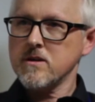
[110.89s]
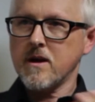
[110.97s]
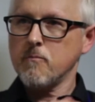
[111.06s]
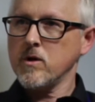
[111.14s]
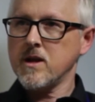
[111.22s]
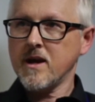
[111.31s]
I
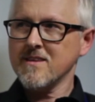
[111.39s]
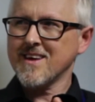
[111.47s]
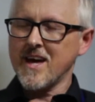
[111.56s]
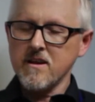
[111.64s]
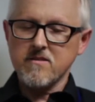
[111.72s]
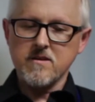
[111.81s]
mean, I
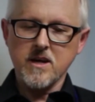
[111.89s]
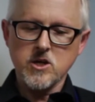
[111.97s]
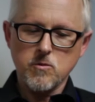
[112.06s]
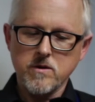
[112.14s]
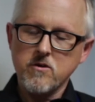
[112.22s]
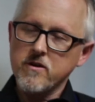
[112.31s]
kind of teach
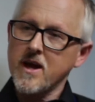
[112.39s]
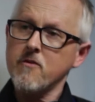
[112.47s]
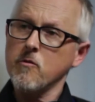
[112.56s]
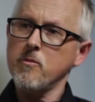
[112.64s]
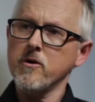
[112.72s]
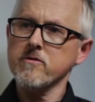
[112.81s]
when you're on Harry
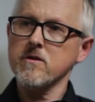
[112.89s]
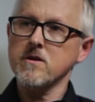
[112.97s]
Potter.